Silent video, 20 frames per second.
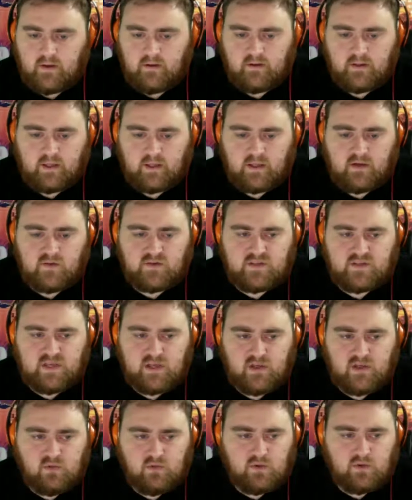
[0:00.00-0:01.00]
like you
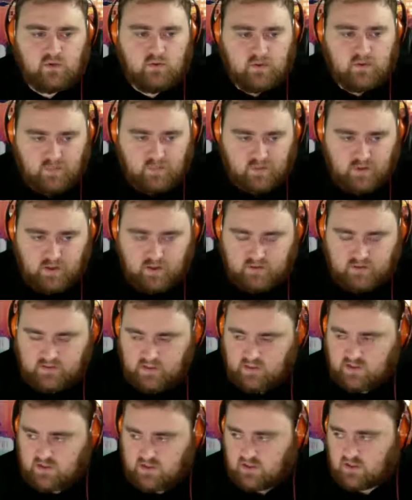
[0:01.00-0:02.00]
said, you really want to pay
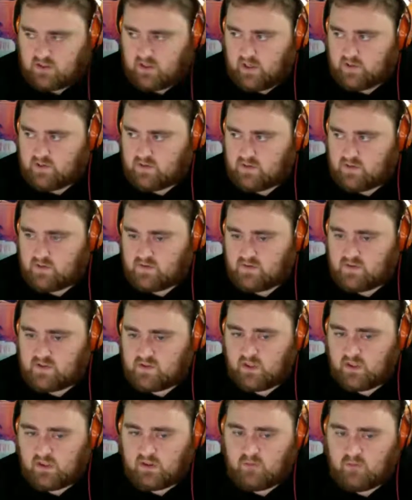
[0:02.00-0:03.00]
attention to catchers
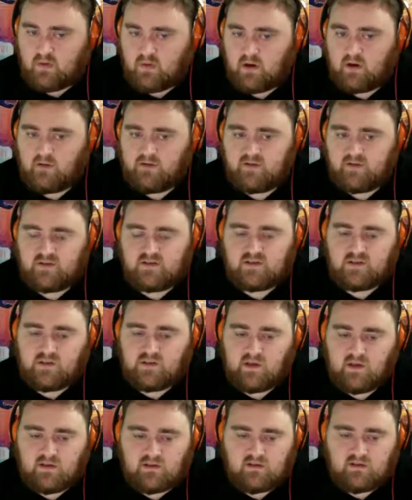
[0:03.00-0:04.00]
on this
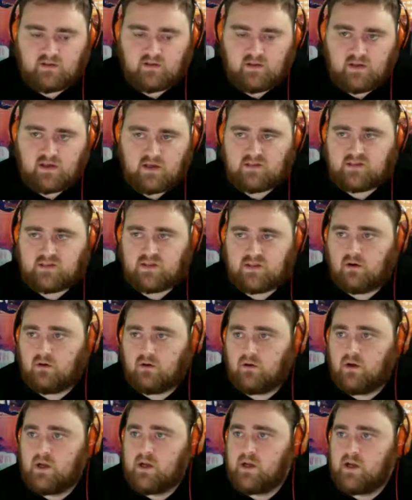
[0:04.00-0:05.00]
slate today.
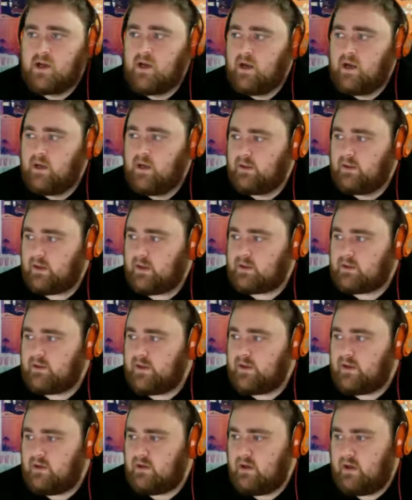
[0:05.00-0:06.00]
So
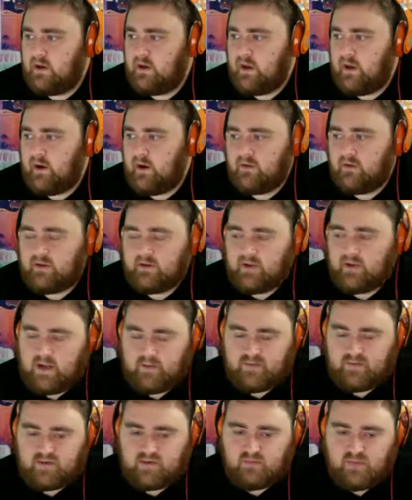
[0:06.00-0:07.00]
luckily, all the
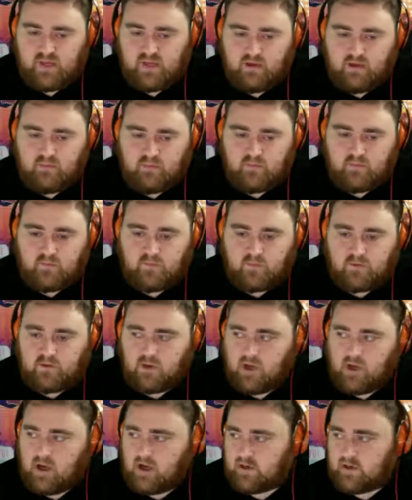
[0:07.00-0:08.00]
lineup should be out before
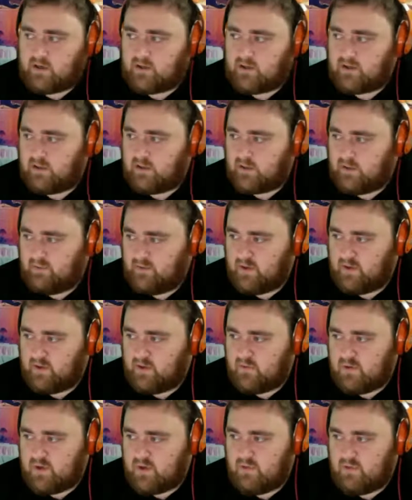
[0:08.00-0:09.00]
lock. The
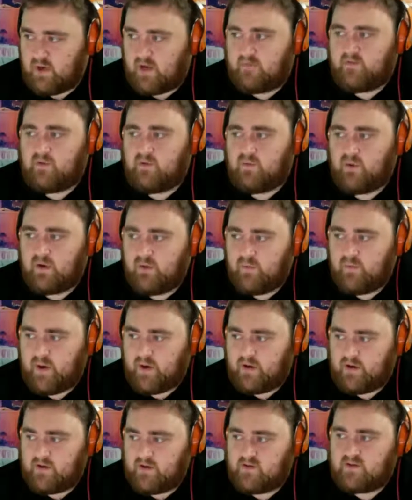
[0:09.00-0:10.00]
only one you might have to worry
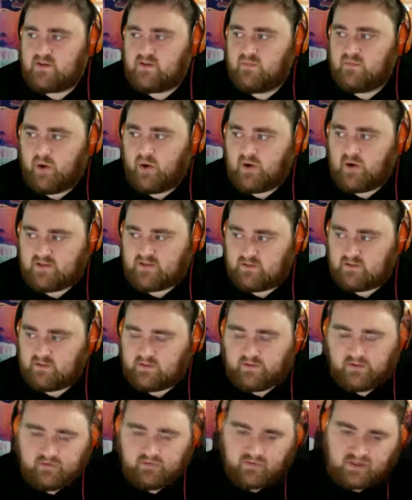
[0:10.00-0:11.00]
about is the
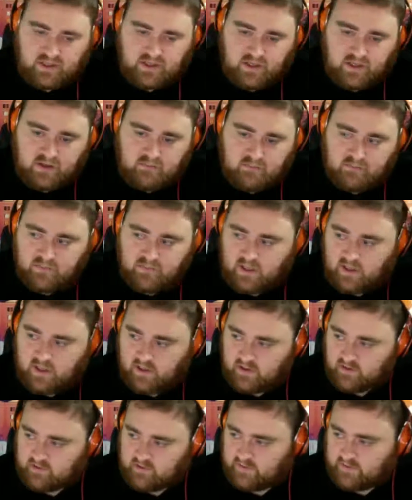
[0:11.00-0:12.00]
Boston-Cleveland game.
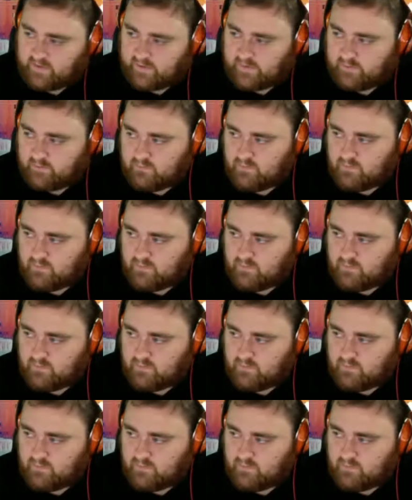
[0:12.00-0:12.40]
And